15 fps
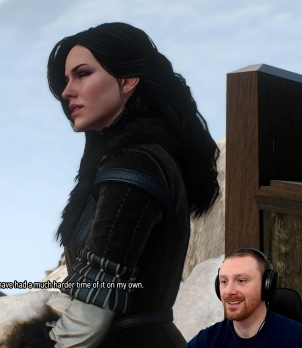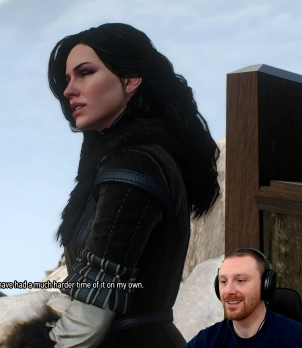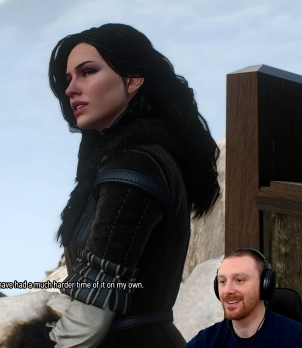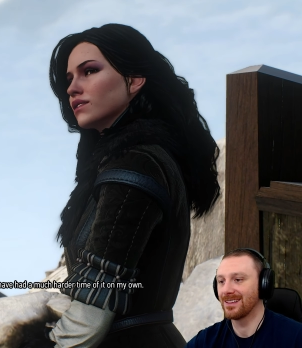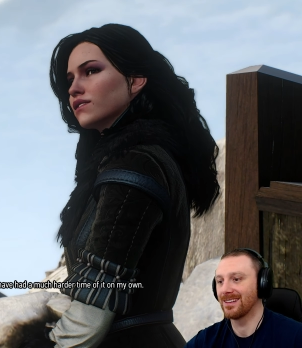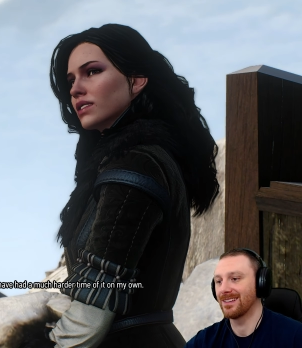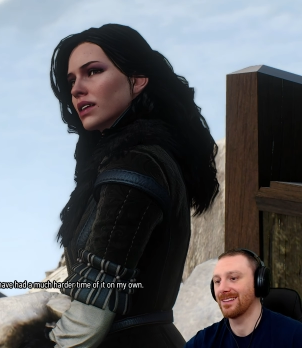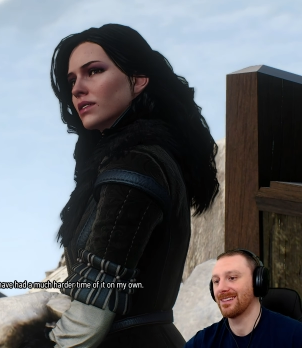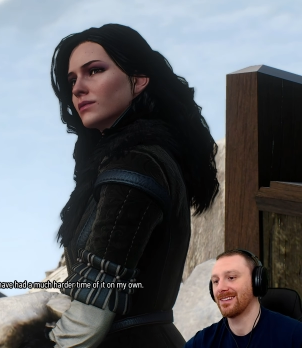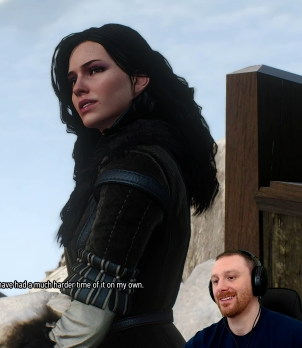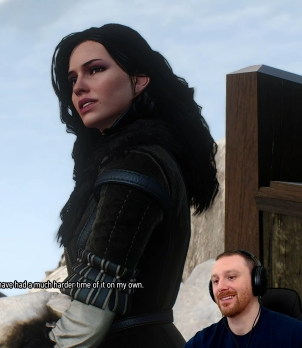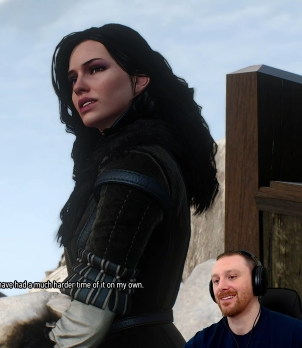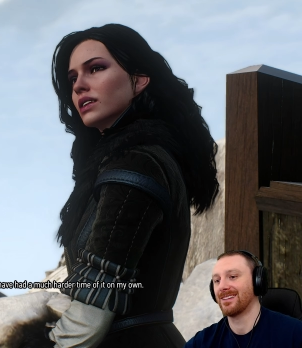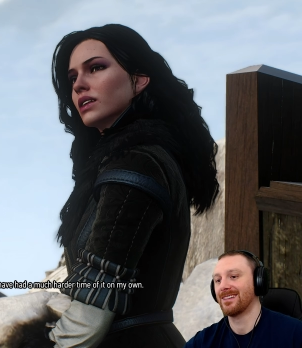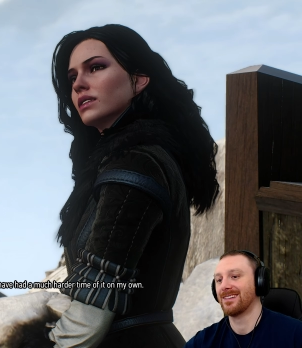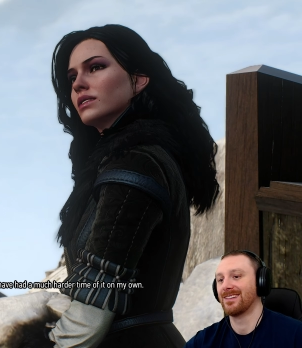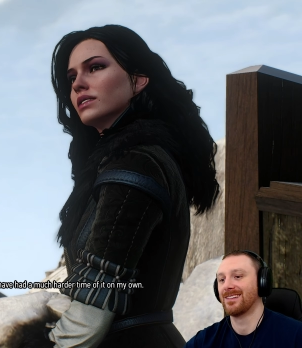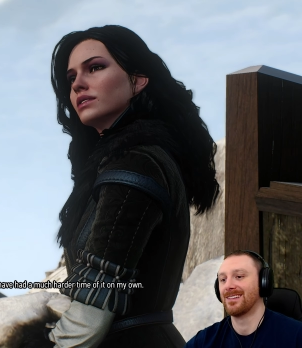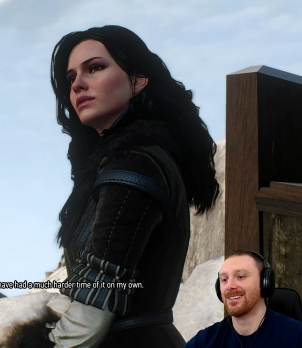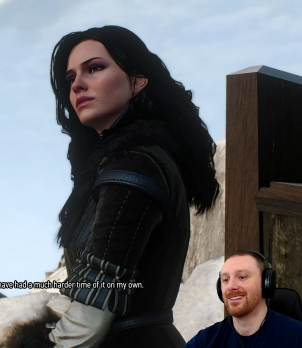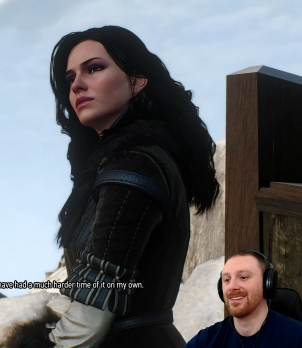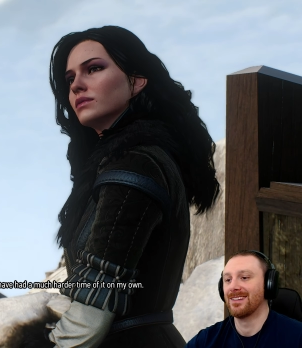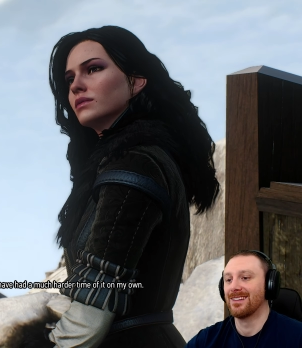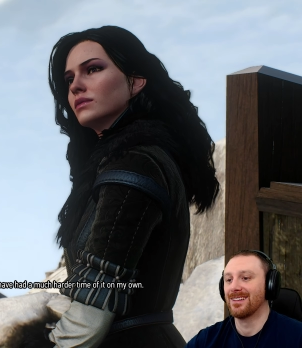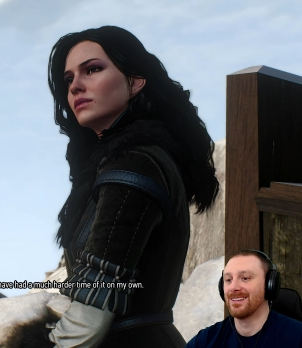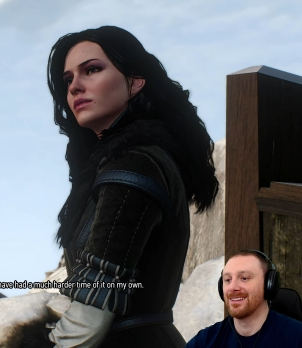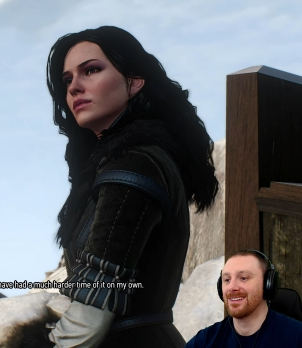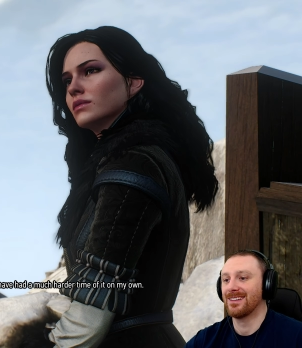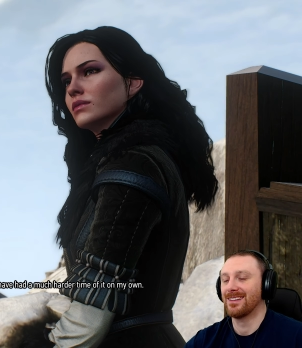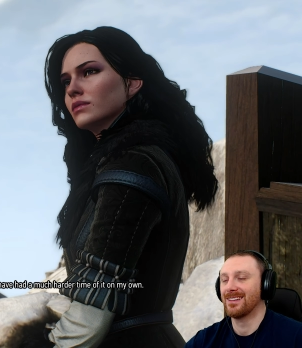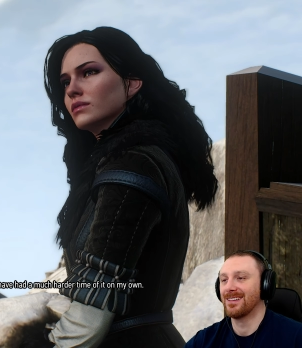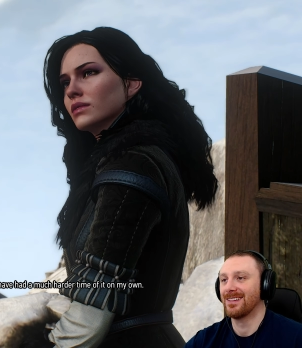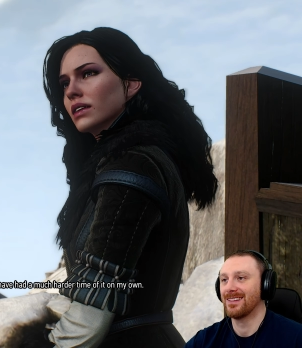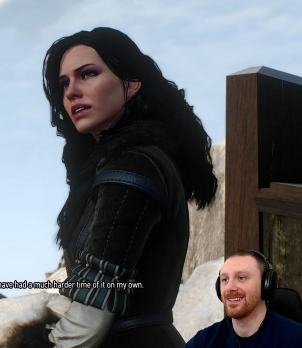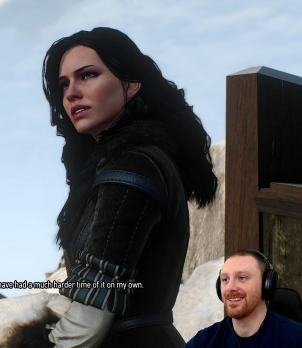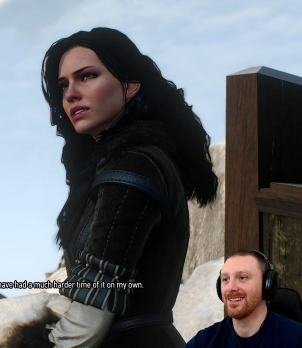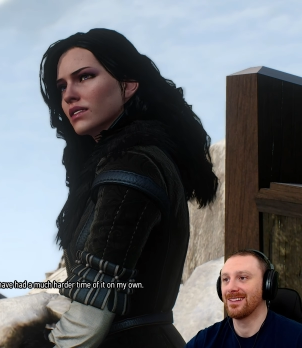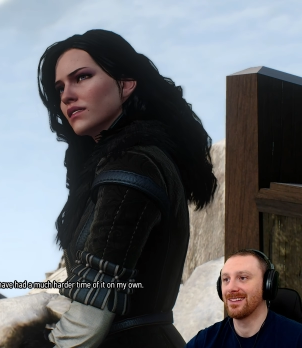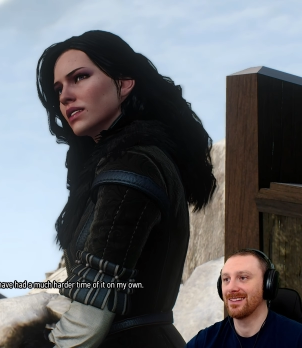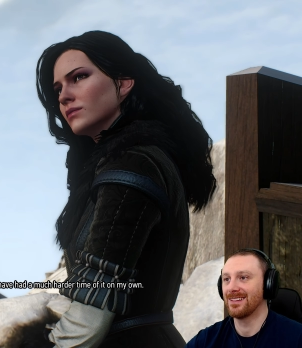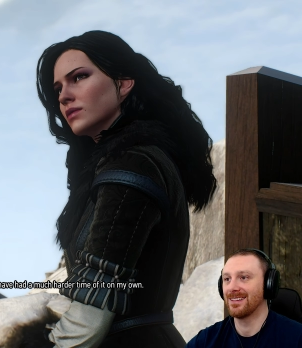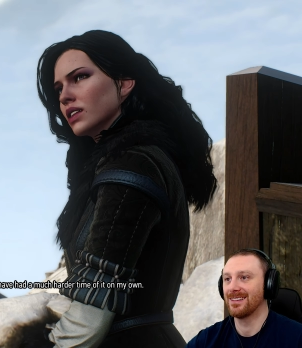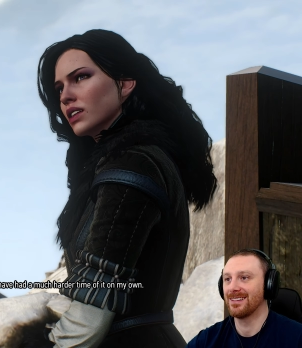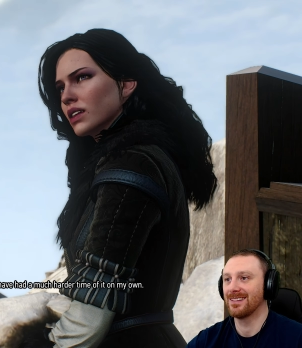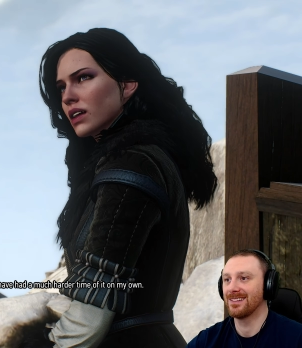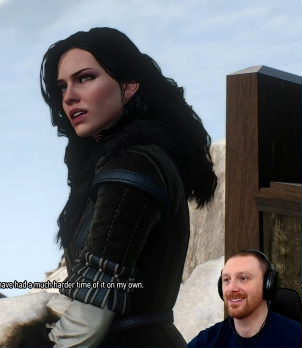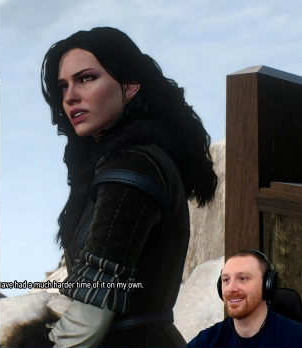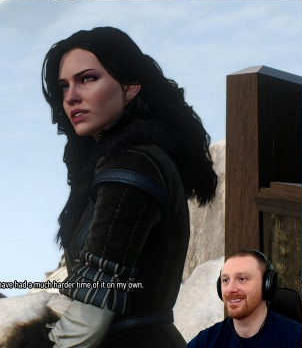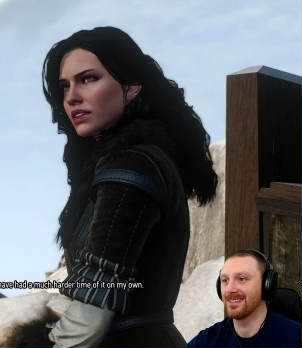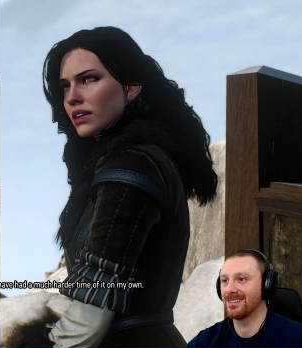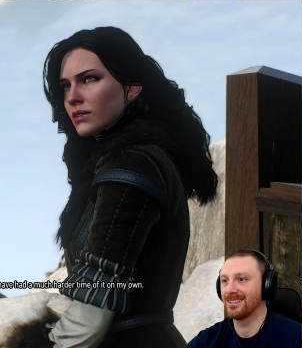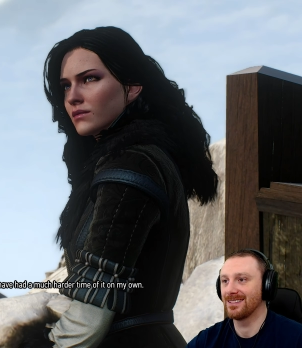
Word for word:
Speaker 1: Thank you for coming, Geralt. I'd have had a much harder